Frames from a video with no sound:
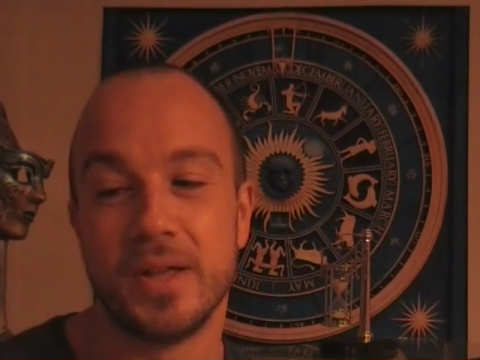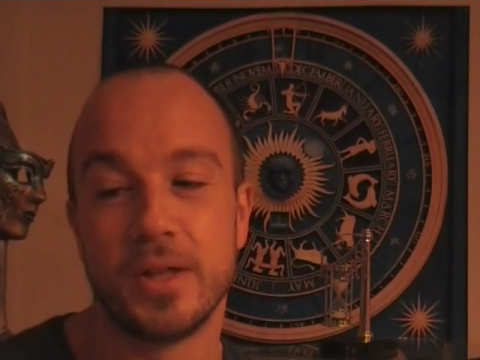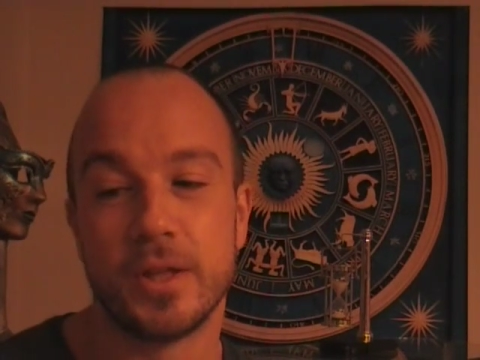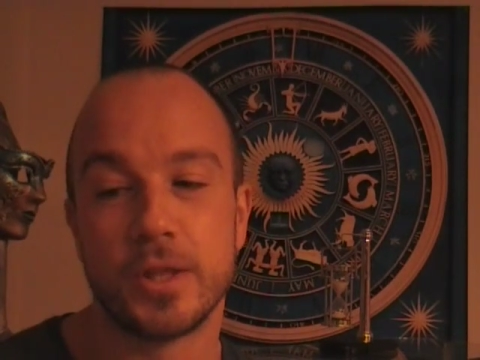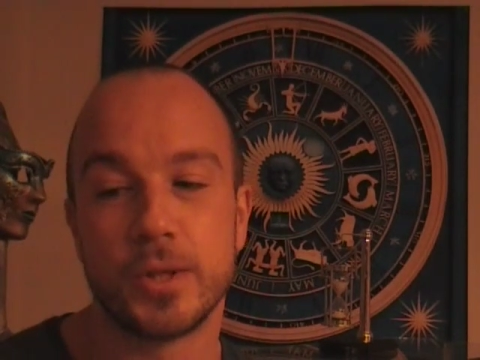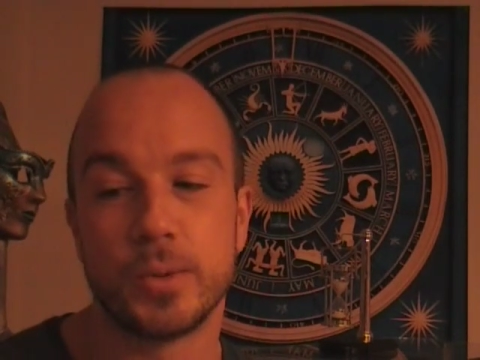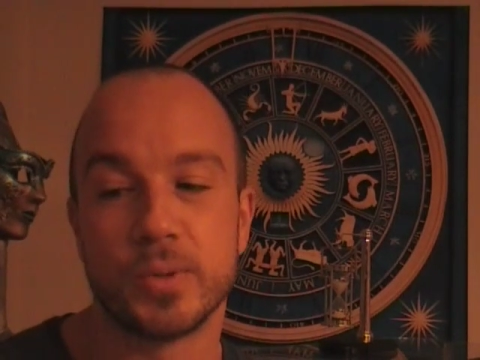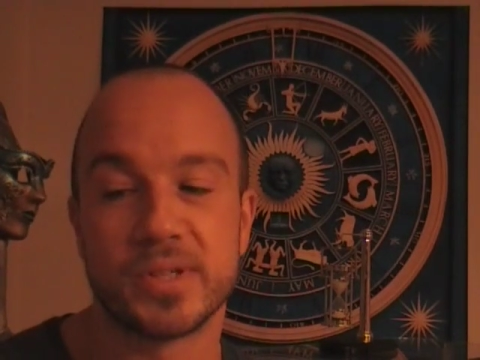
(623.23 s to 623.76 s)

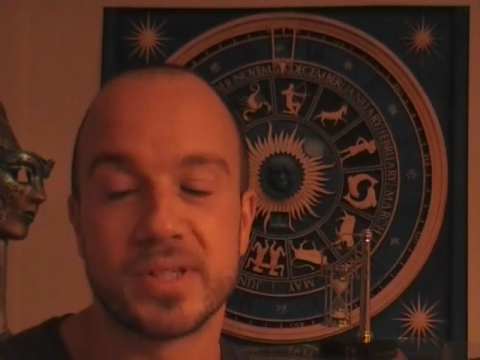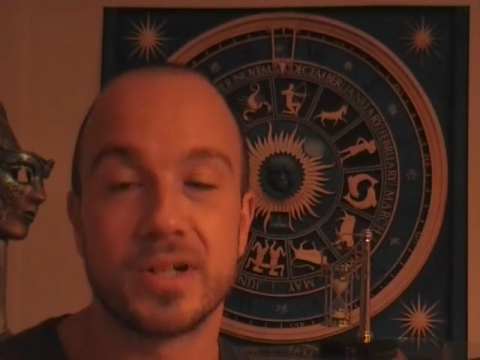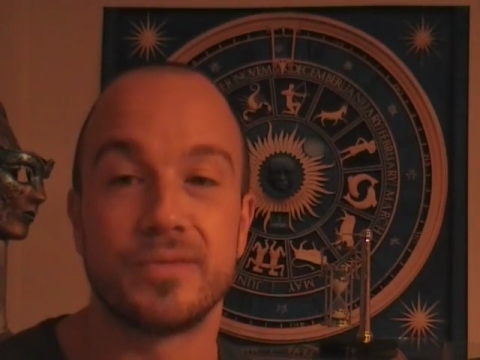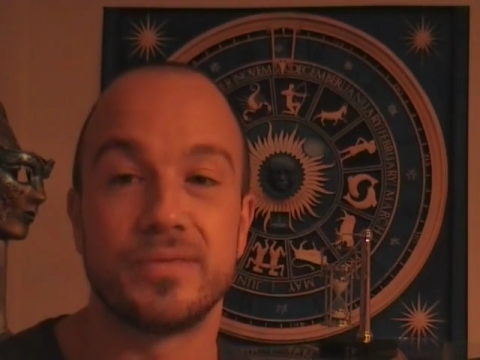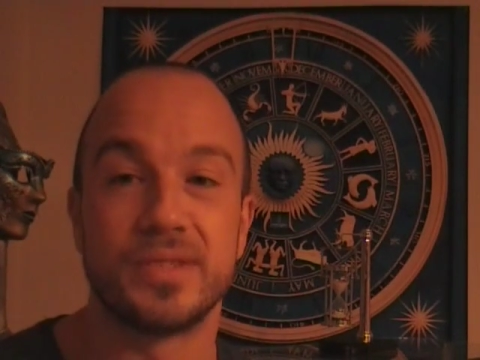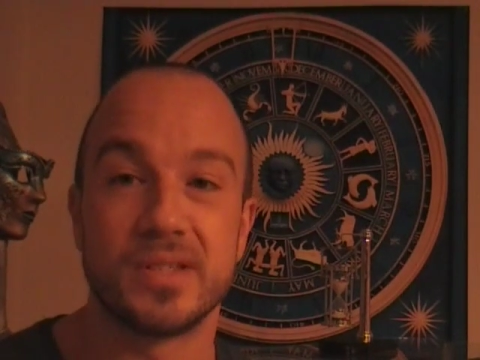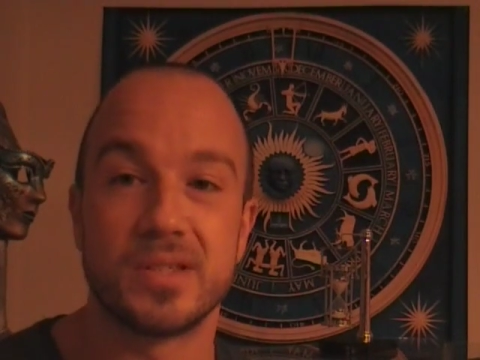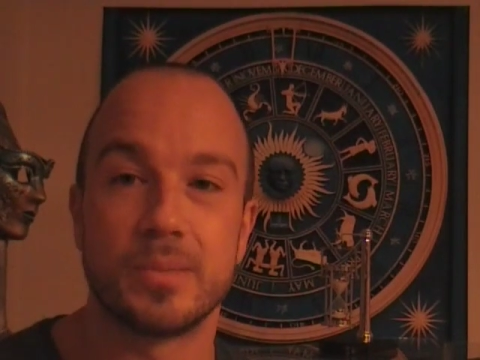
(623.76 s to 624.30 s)
through a
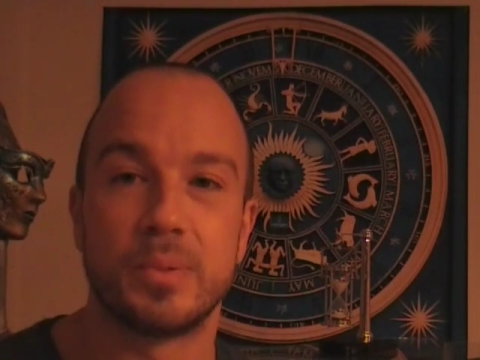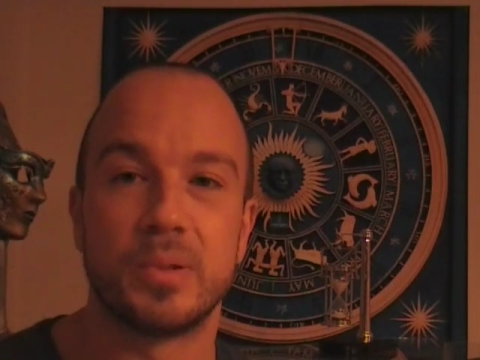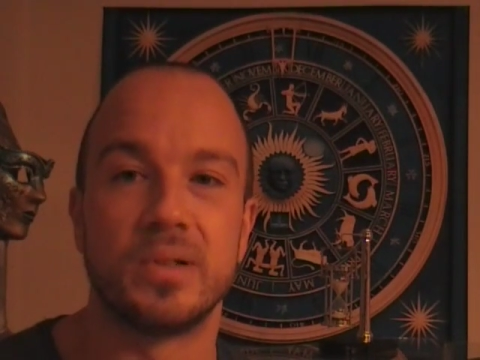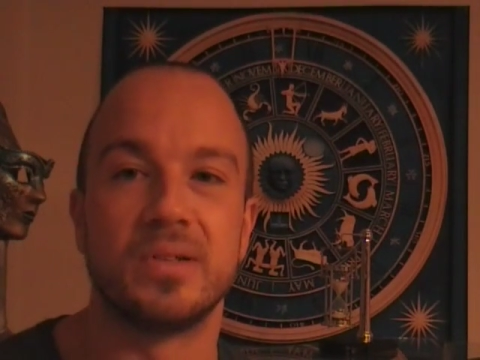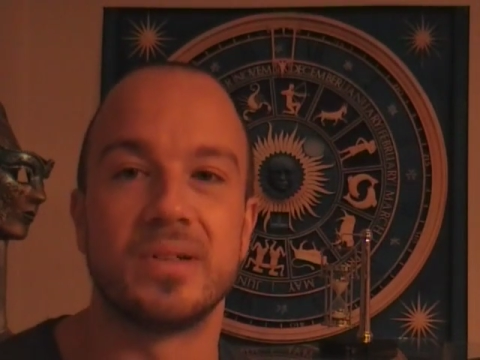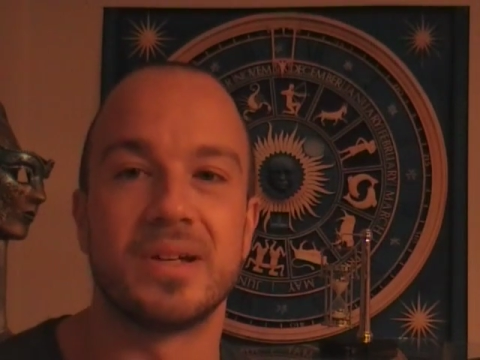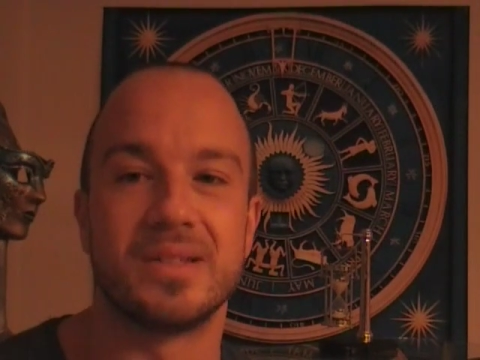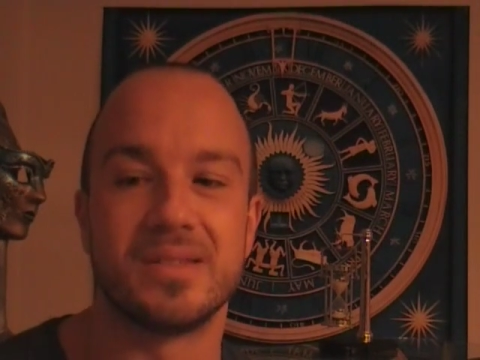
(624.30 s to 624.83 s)

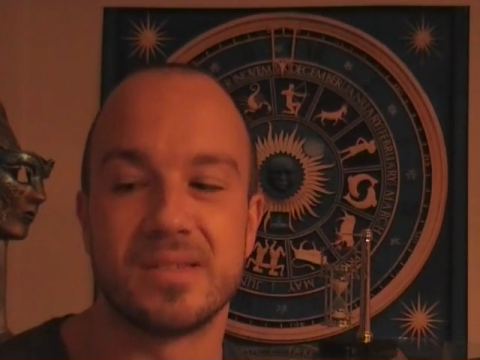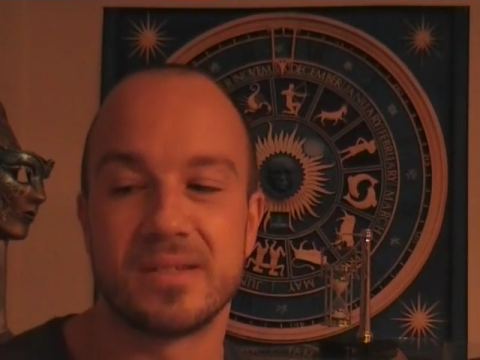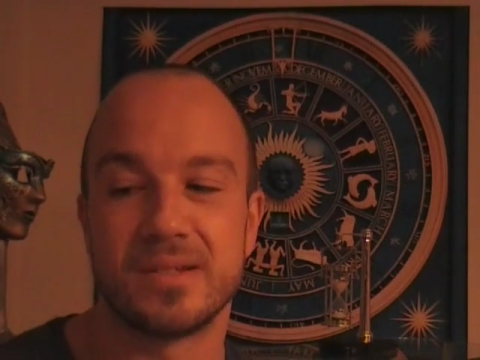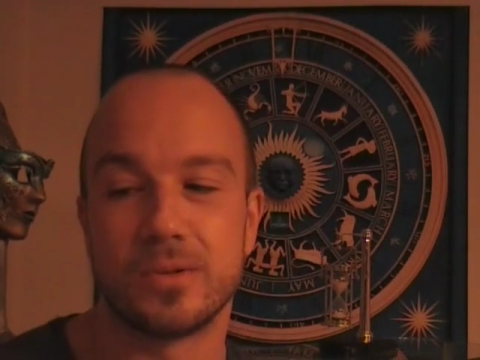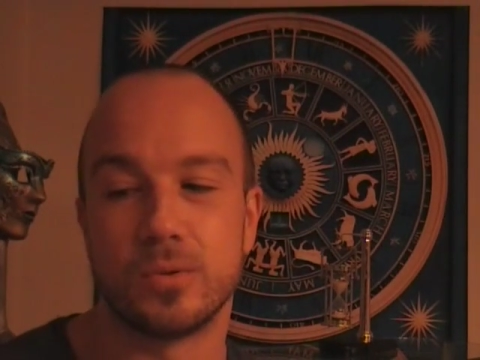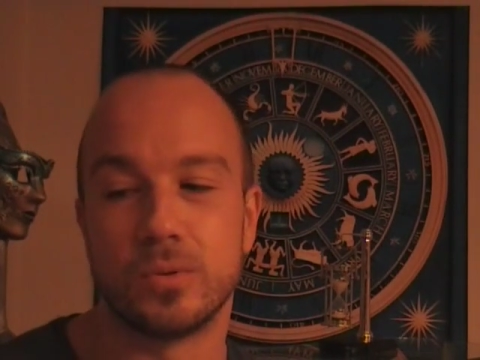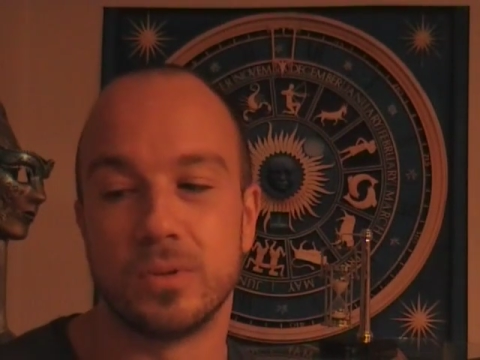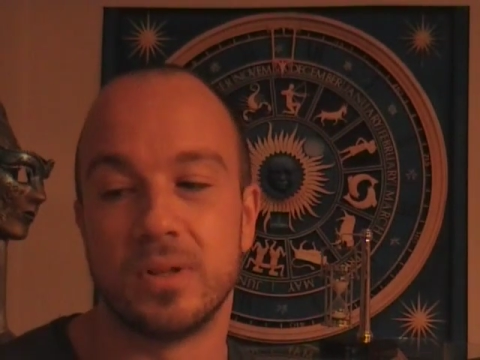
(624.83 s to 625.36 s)
self-disciplined and
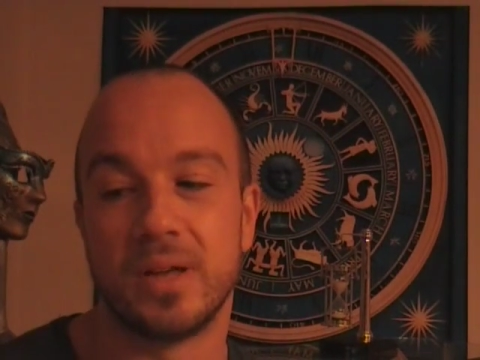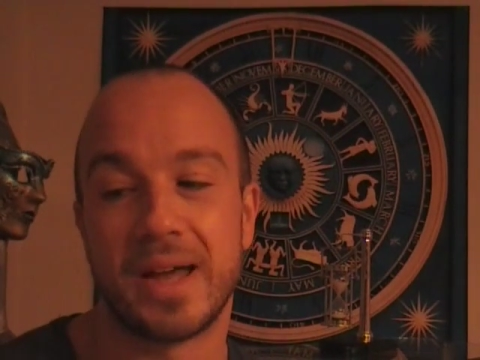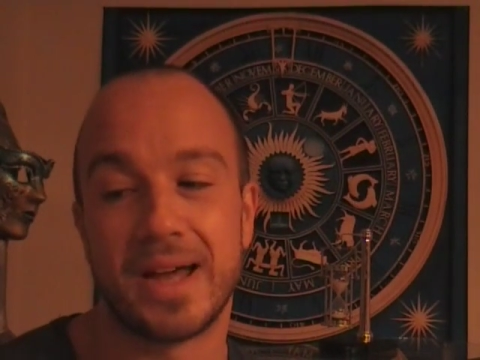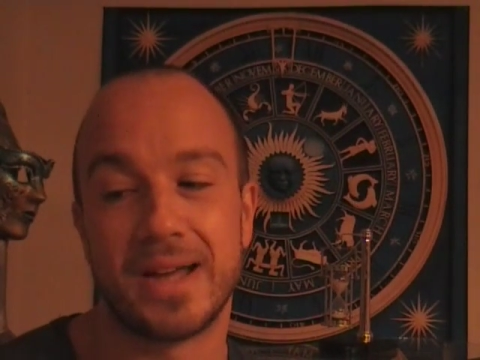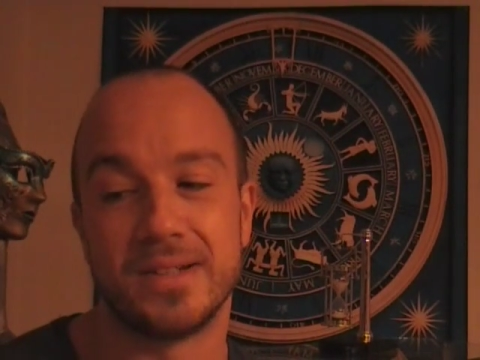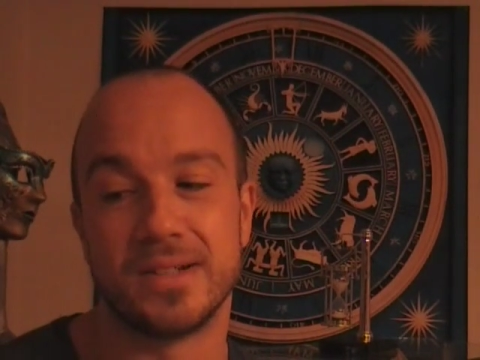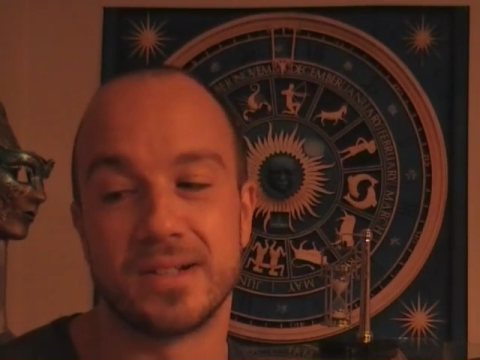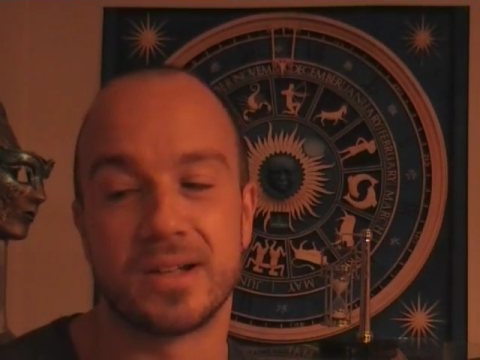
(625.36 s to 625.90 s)
single-handed